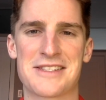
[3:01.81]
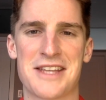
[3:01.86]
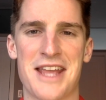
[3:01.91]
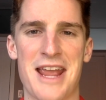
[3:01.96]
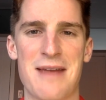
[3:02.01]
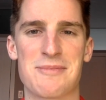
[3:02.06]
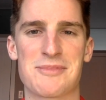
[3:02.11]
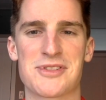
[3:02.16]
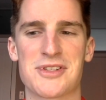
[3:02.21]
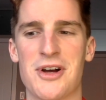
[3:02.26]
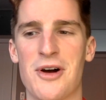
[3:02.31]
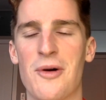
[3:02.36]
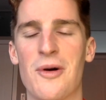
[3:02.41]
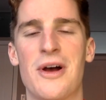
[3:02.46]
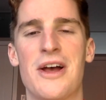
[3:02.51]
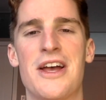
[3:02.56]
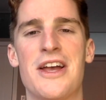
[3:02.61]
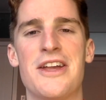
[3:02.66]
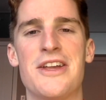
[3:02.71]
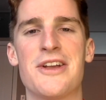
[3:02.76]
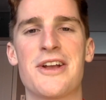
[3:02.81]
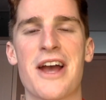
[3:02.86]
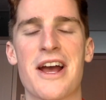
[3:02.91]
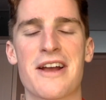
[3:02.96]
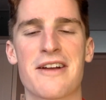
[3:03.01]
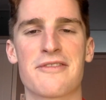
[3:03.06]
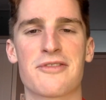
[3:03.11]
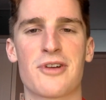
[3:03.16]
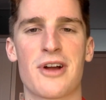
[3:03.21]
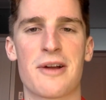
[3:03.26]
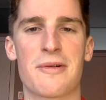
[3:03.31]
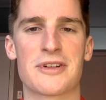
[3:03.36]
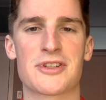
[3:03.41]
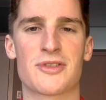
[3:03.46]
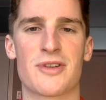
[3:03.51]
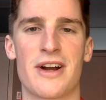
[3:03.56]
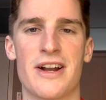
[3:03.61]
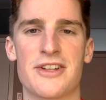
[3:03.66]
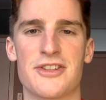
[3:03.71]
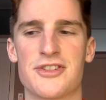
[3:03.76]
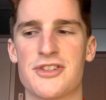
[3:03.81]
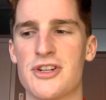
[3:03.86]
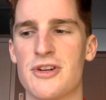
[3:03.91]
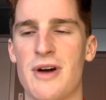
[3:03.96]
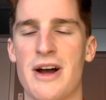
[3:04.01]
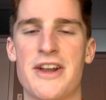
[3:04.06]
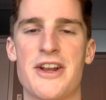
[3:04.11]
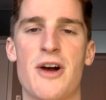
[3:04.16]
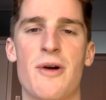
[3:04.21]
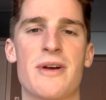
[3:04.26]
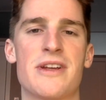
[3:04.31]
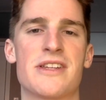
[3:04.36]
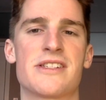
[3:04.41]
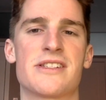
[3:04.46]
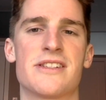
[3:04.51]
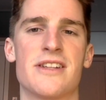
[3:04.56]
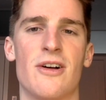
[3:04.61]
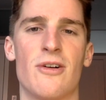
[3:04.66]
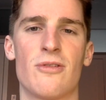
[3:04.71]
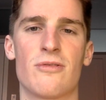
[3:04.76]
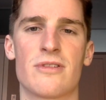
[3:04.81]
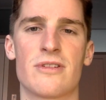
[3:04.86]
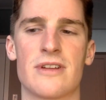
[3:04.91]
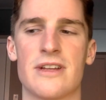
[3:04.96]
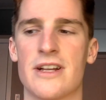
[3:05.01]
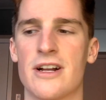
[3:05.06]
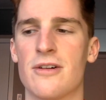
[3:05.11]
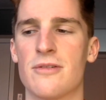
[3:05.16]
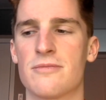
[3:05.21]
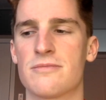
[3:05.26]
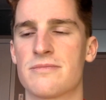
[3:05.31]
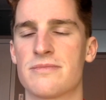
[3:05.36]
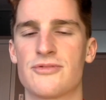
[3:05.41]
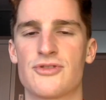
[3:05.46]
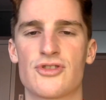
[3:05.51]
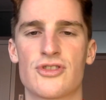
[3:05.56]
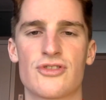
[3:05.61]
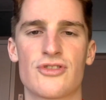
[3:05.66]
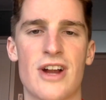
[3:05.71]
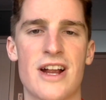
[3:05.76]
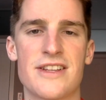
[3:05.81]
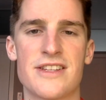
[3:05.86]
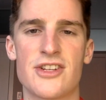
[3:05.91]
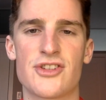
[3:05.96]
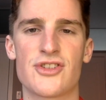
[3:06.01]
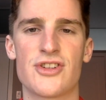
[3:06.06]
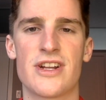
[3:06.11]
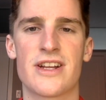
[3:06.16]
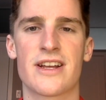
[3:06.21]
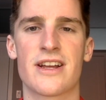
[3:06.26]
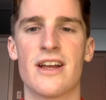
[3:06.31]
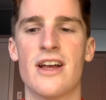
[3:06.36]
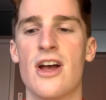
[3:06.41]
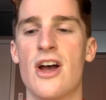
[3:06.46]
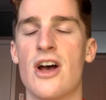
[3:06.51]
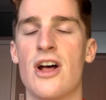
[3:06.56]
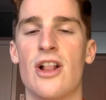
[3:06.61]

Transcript: game, so you got to give credit where credit's due. I know he's still, transitioning.